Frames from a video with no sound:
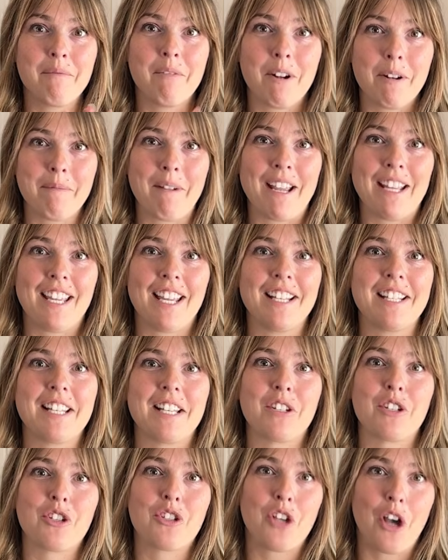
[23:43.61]
One of my kids
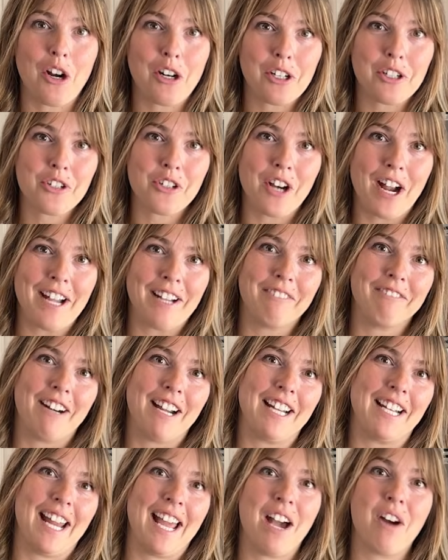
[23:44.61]
has a soccer tryout
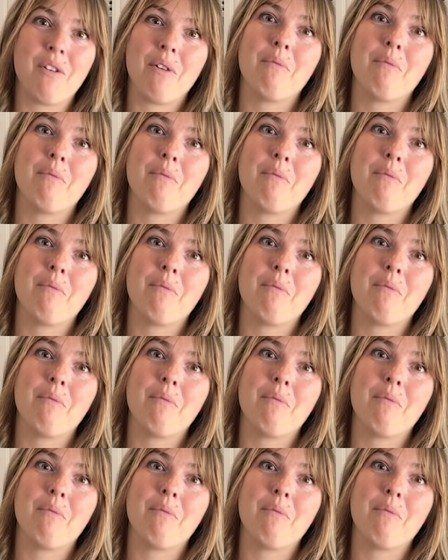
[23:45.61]
right now,